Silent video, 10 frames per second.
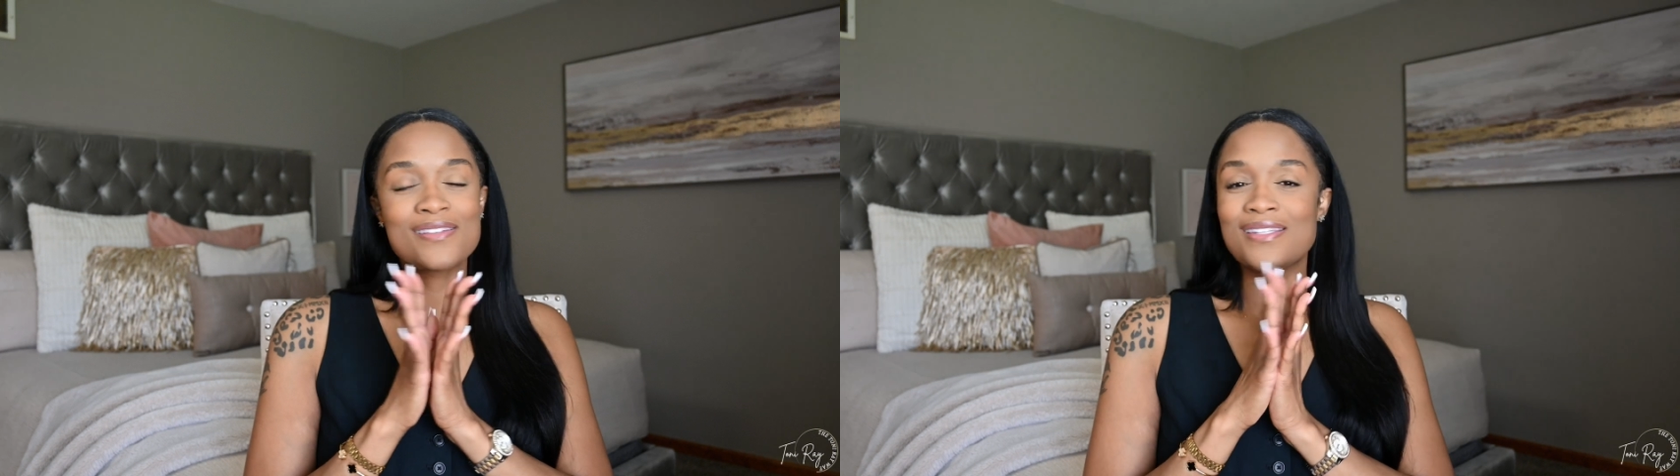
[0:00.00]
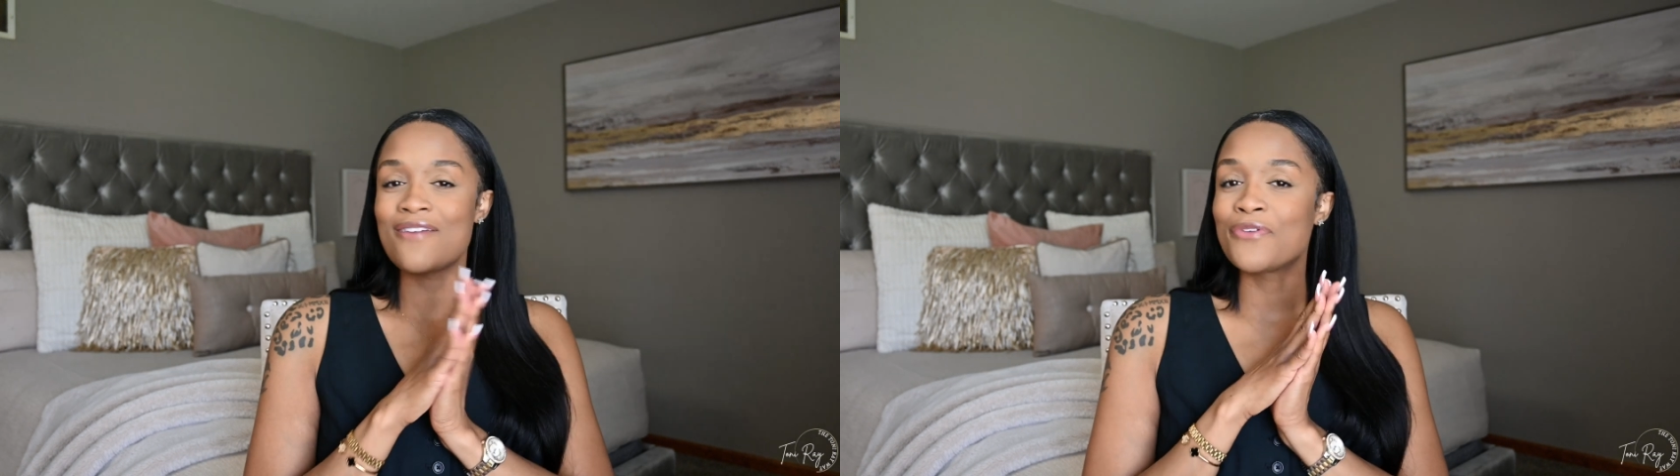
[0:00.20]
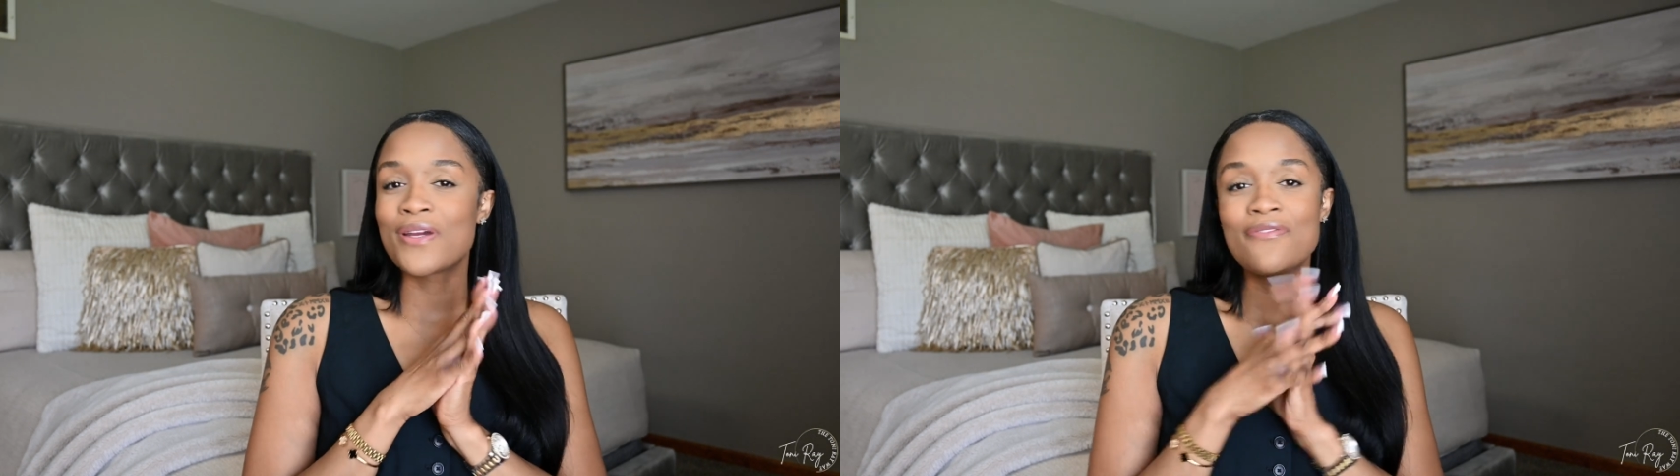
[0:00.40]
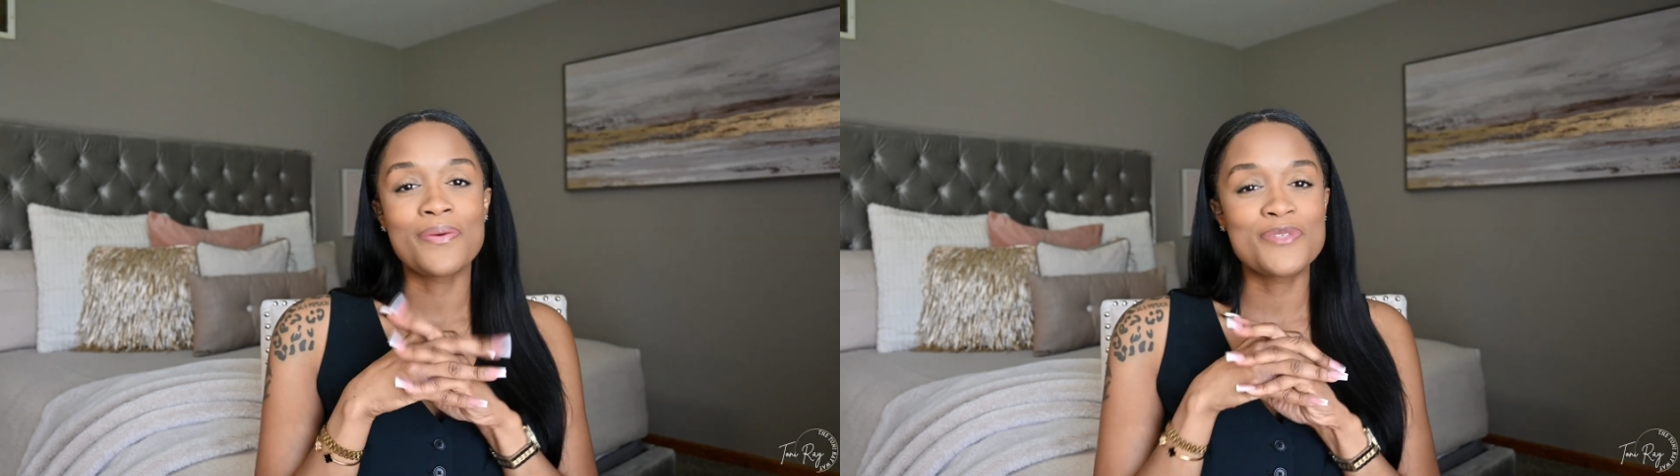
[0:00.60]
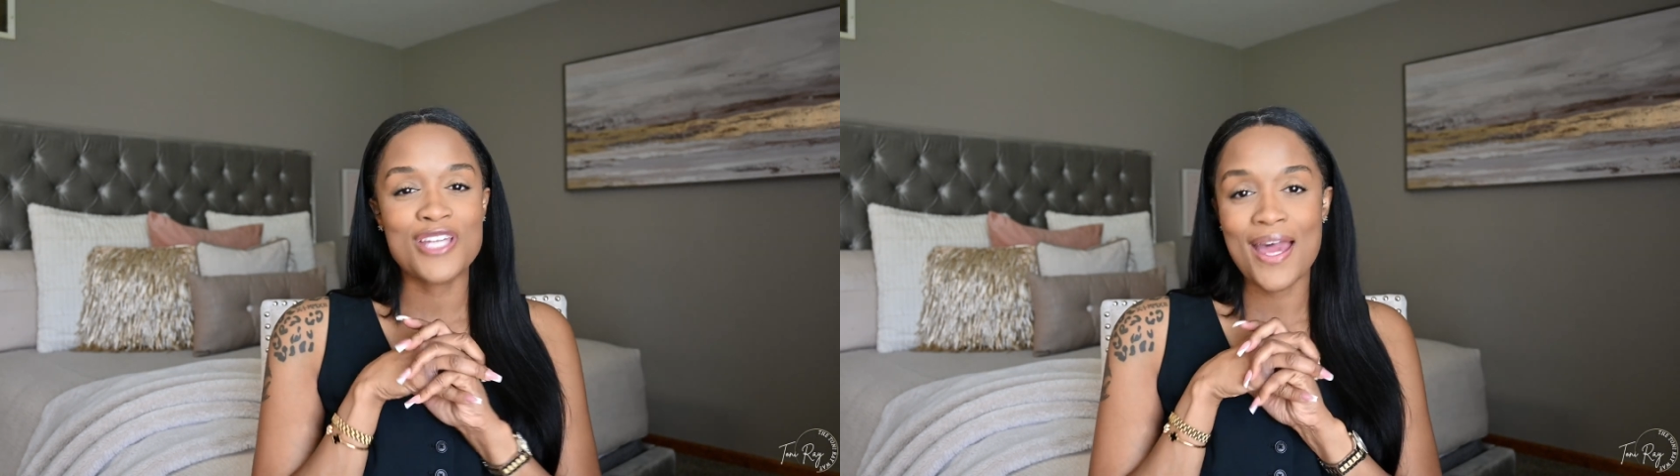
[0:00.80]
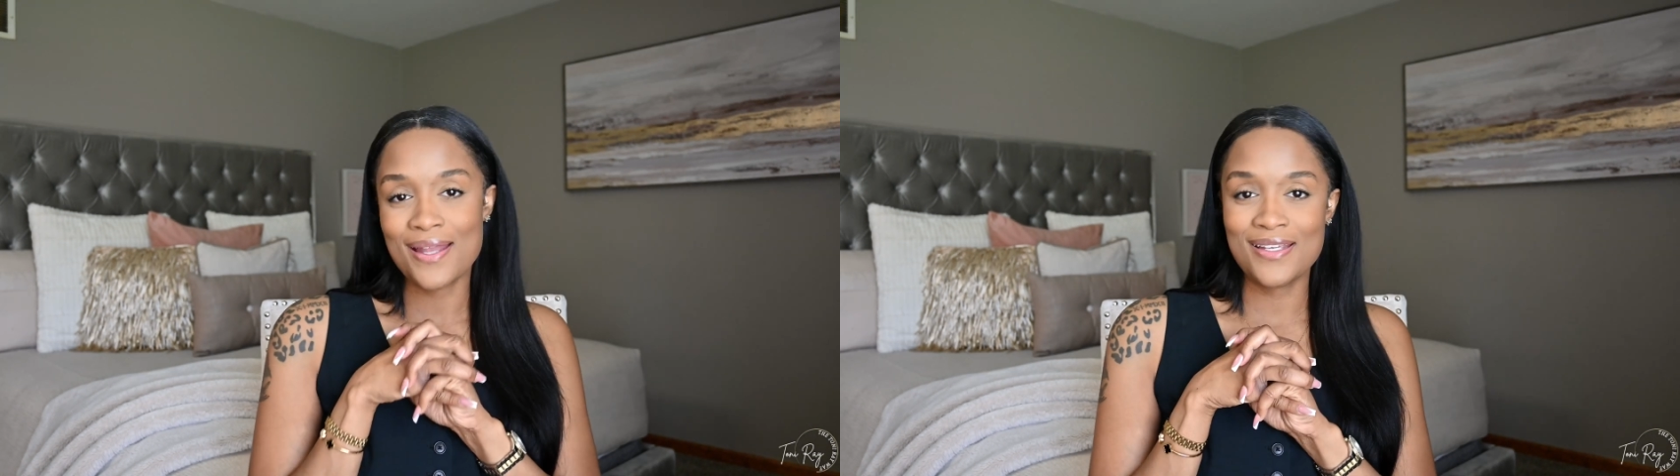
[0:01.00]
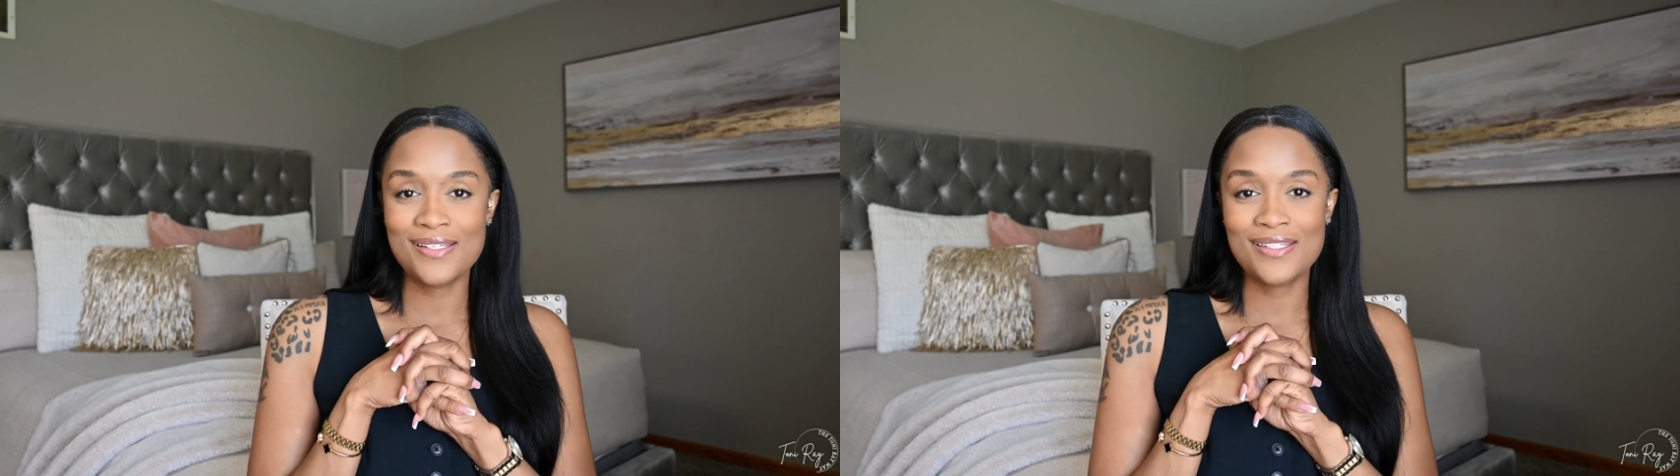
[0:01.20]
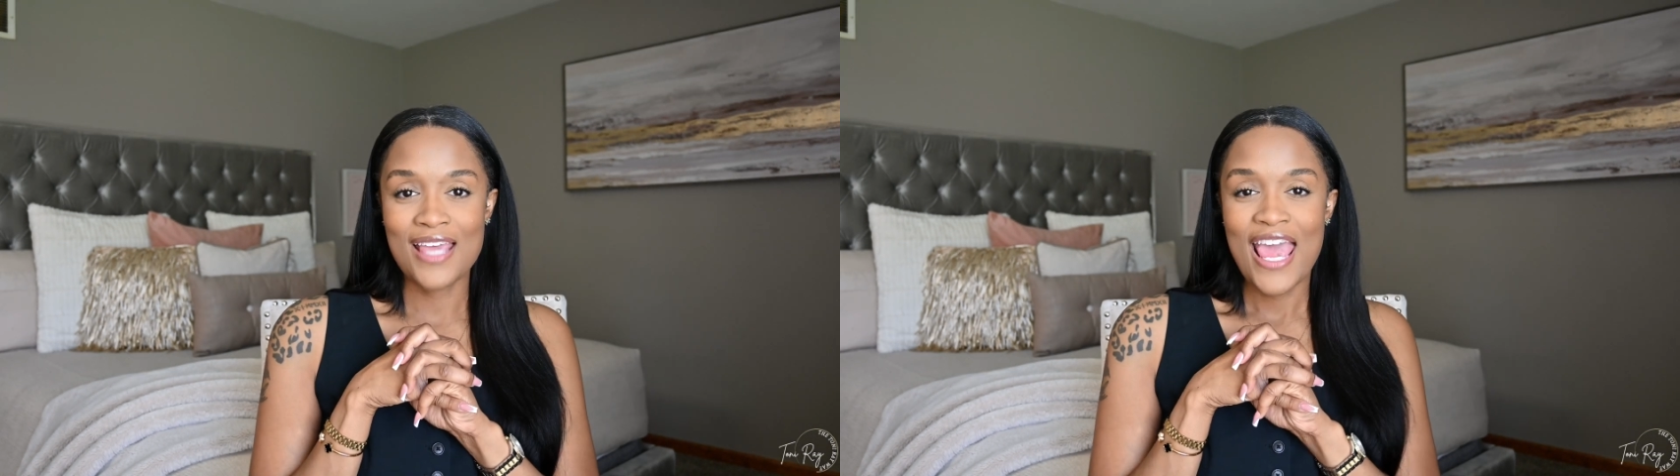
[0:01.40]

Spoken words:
suffering from shyness